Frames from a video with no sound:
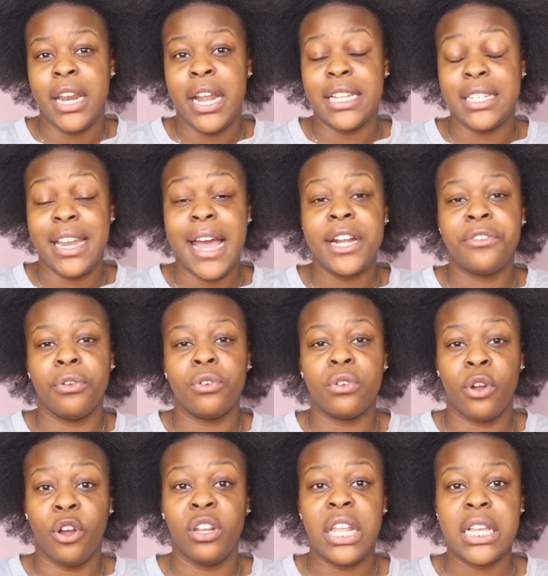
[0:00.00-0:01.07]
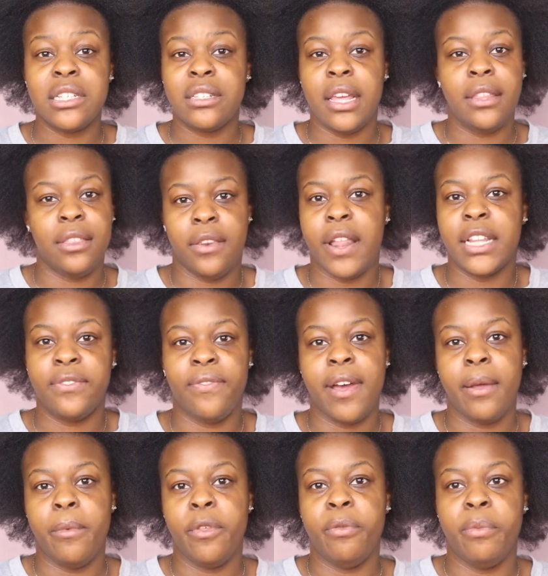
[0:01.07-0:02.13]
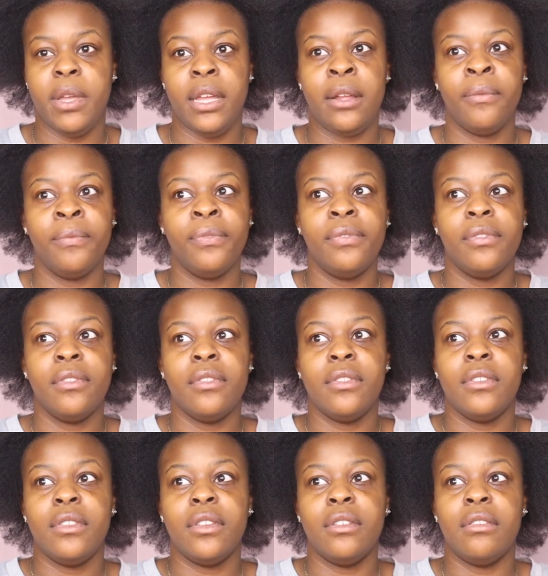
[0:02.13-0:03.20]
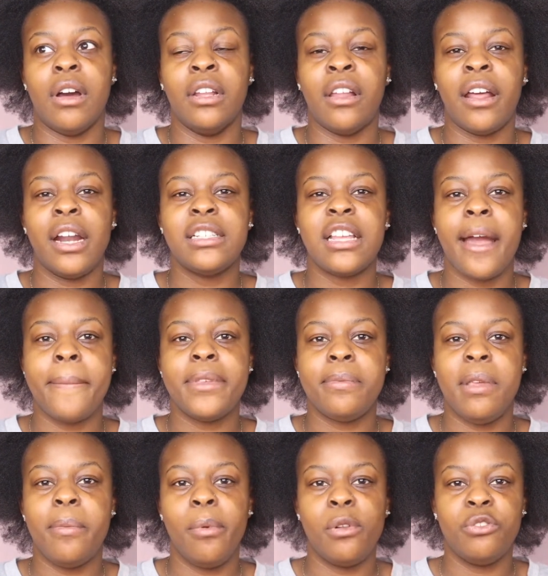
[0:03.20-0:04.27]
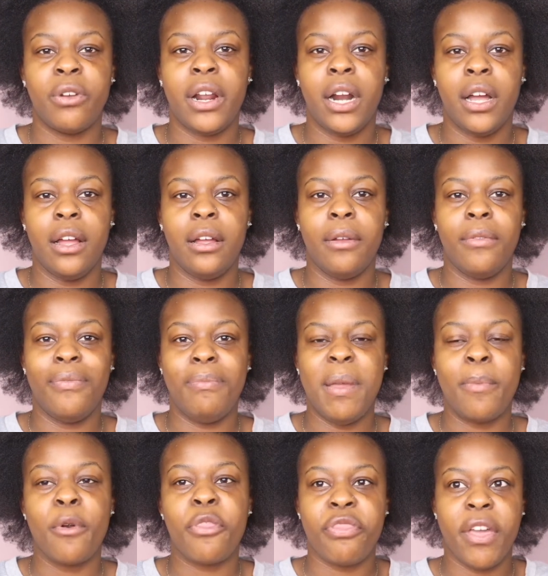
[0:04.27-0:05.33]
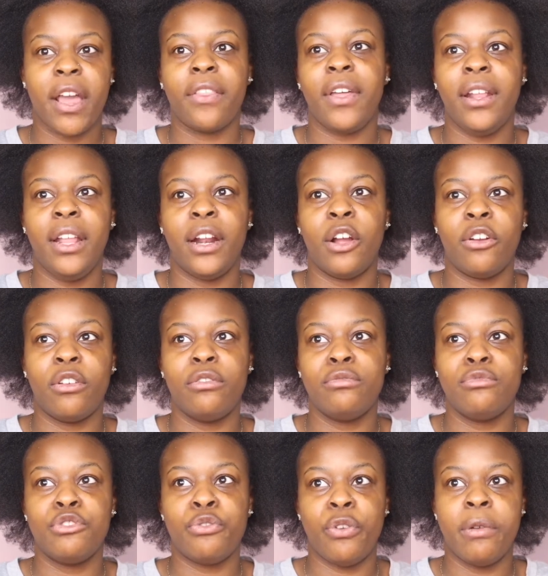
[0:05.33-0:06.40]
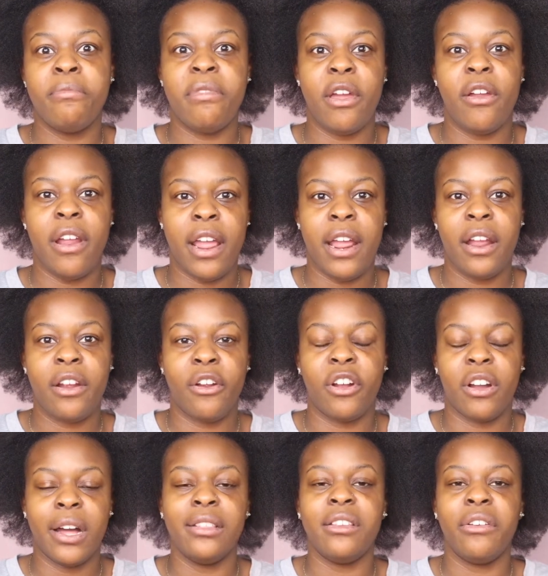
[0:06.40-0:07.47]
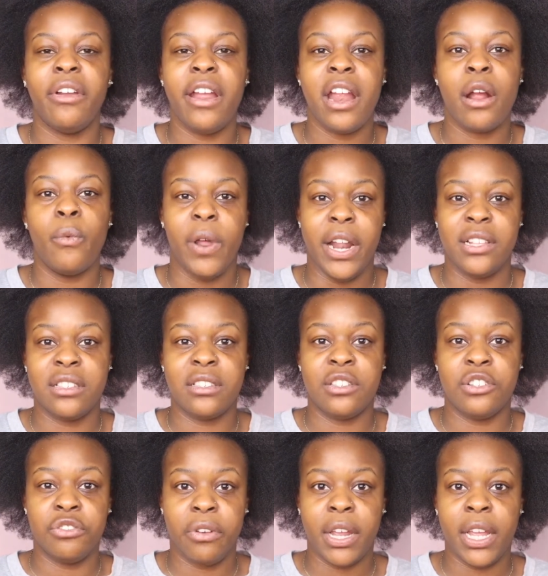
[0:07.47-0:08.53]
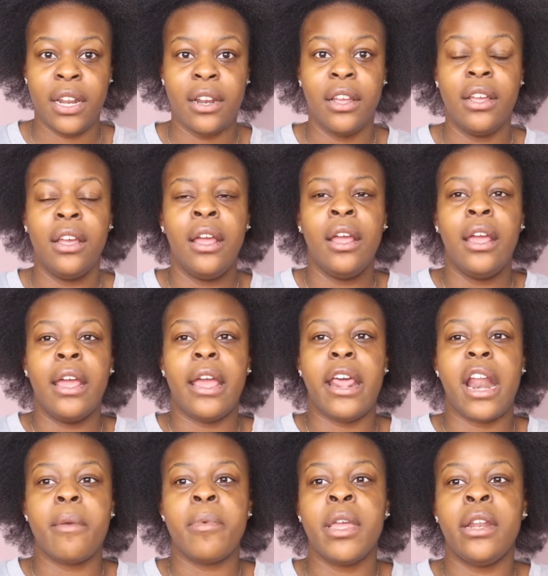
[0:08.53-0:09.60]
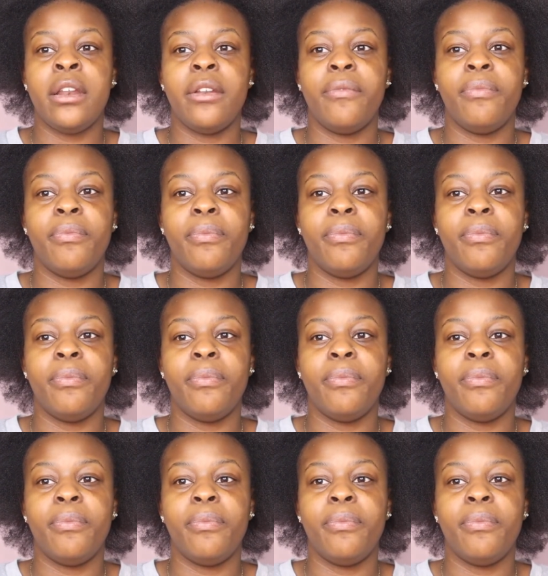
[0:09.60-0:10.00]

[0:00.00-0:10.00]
its natural curly state, then that's fine with me. A lot of times people think they need to trim their hair or cut their hair when it's straight. And I mean,